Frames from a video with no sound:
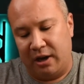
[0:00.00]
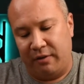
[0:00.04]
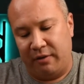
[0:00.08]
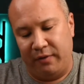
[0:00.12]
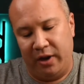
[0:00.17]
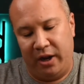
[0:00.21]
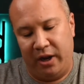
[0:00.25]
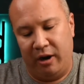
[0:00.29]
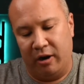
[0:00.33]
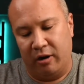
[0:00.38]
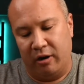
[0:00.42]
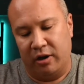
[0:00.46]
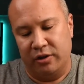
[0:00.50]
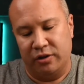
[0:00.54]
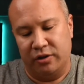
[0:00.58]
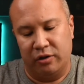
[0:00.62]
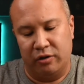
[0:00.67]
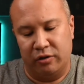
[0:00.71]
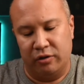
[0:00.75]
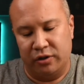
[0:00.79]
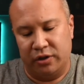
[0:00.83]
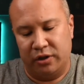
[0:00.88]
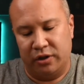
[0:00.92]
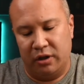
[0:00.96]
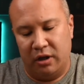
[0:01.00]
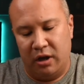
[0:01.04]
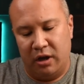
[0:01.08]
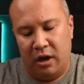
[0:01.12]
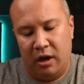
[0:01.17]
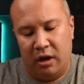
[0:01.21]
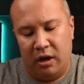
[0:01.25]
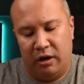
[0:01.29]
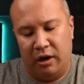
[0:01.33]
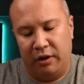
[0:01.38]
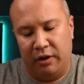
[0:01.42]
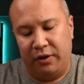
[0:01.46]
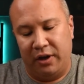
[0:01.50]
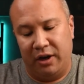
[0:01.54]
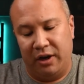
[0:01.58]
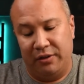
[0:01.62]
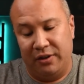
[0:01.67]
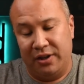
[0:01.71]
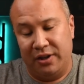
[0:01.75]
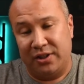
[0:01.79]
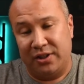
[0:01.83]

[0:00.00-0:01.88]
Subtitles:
over here, because there's nothing on this